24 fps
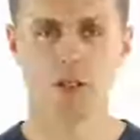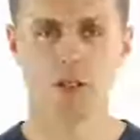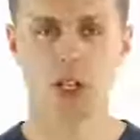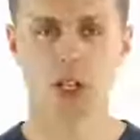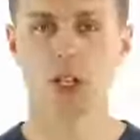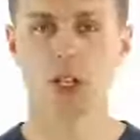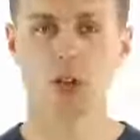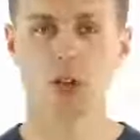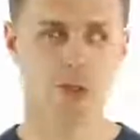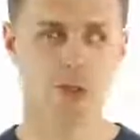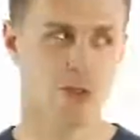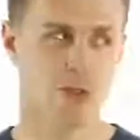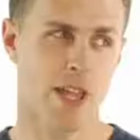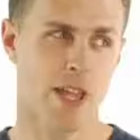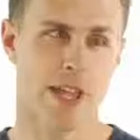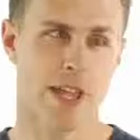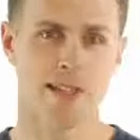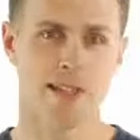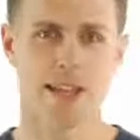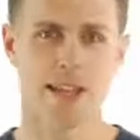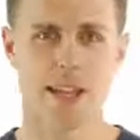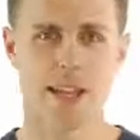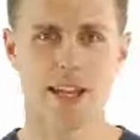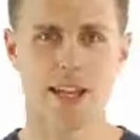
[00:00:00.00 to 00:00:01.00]
The closer that
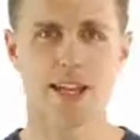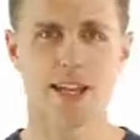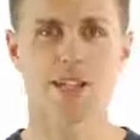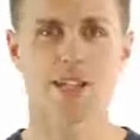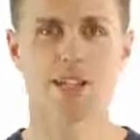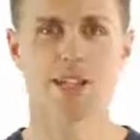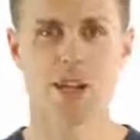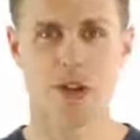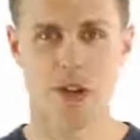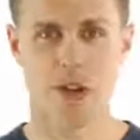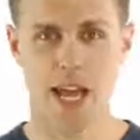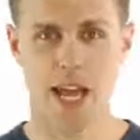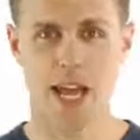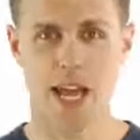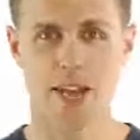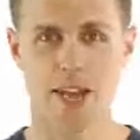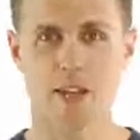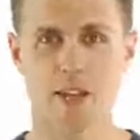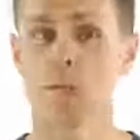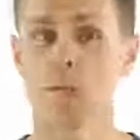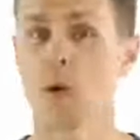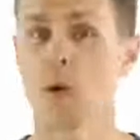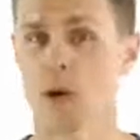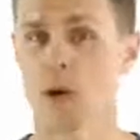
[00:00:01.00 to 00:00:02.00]
antenna is to your
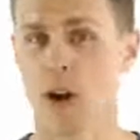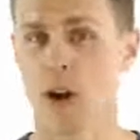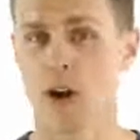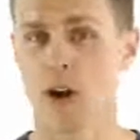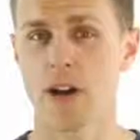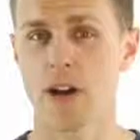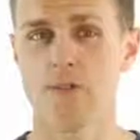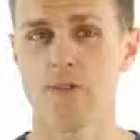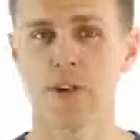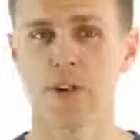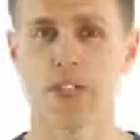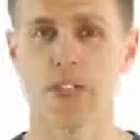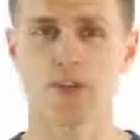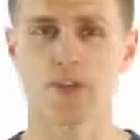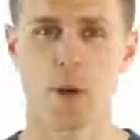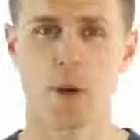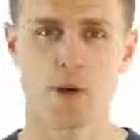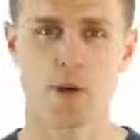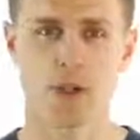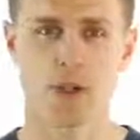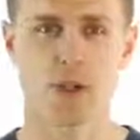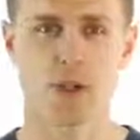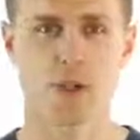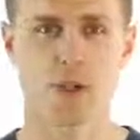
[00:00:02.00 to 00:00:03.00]
head, the more R F
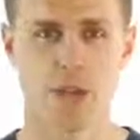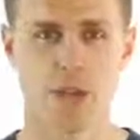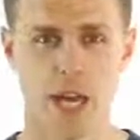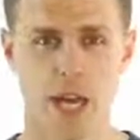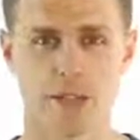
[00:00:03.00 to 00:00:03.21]
exposure you